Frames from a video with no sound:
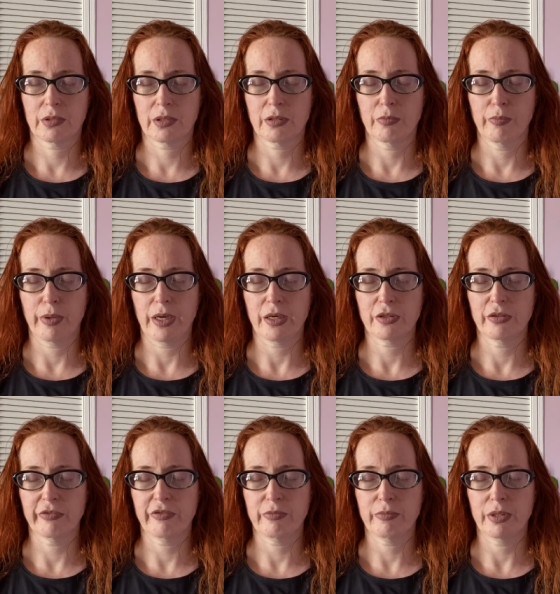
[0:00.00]
Compassion
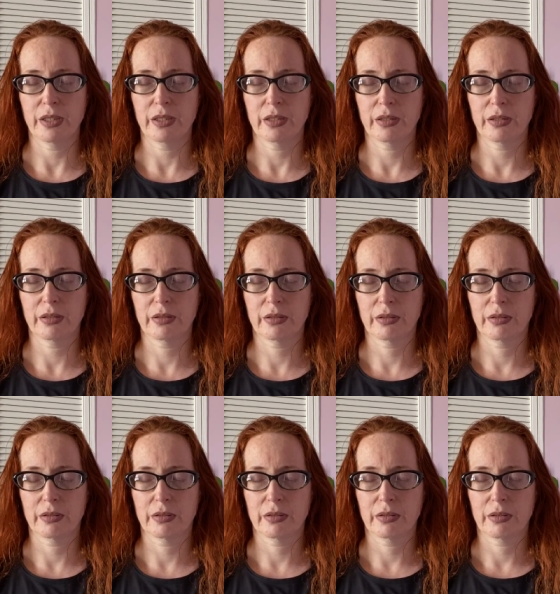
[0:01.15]
for me
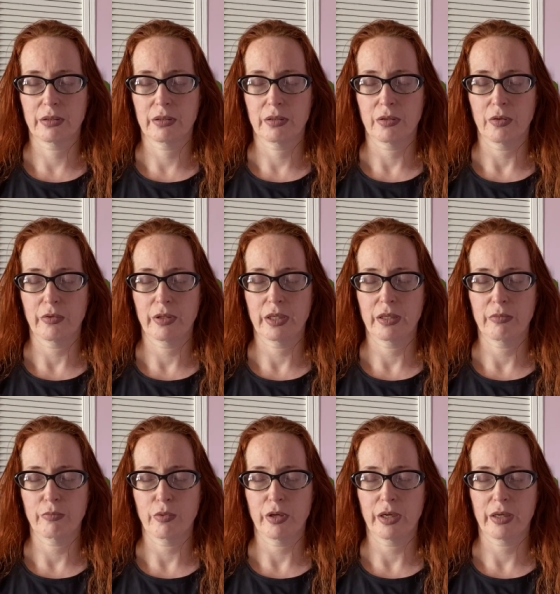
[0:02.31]
on the in
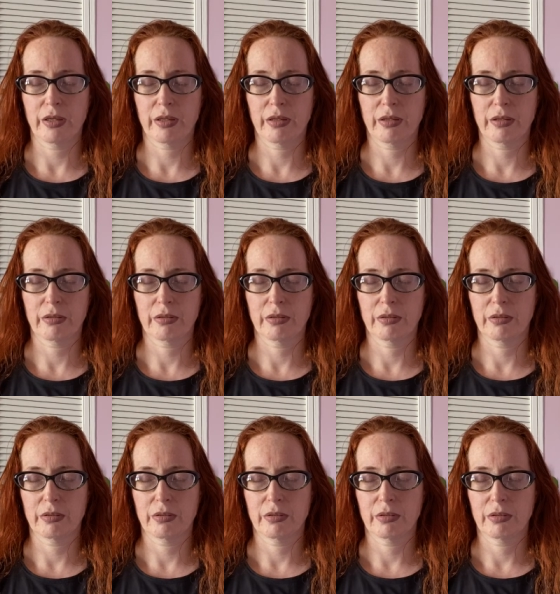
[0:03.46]
breath,
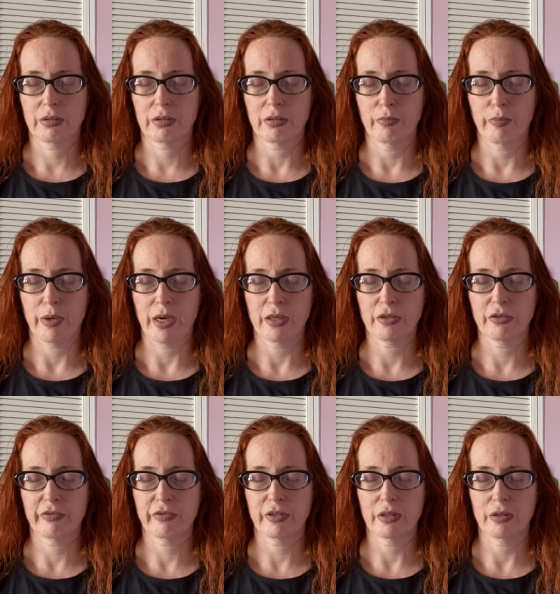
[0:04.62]
compassion
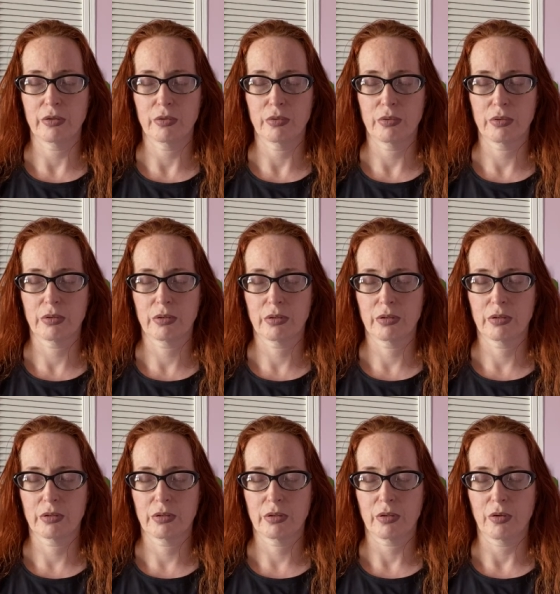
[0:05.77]
for you
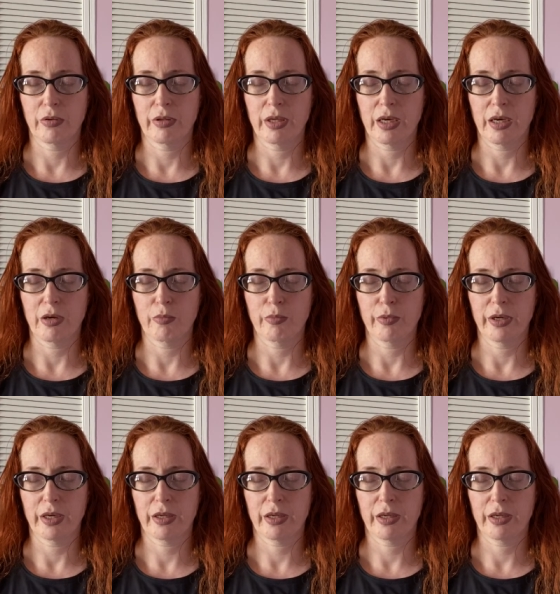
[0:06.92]
on the out breath.